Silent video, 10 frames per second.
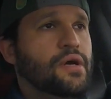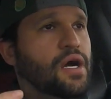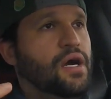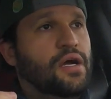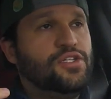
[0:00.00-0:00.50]

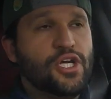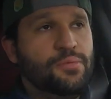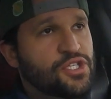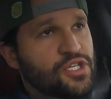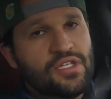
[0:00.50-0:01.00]
uh,
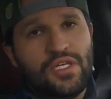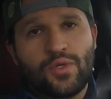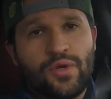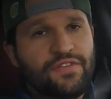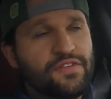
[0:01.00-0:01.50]
Shelby
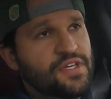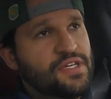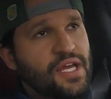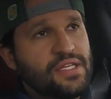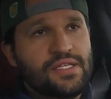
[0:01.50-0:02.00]
GT350
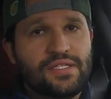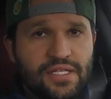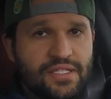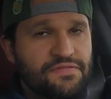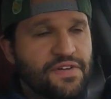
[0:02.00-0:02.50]

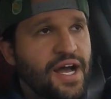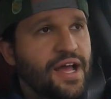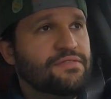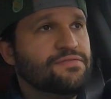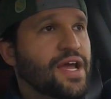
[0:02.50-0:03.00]

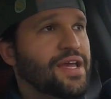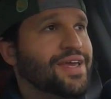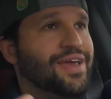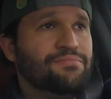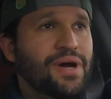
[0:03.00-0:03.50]
1965, right?
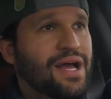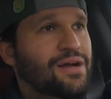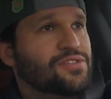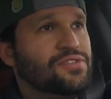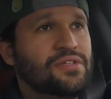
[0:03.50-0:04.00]
Ken
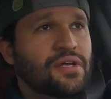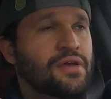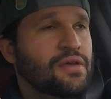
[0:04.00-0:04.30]
Miles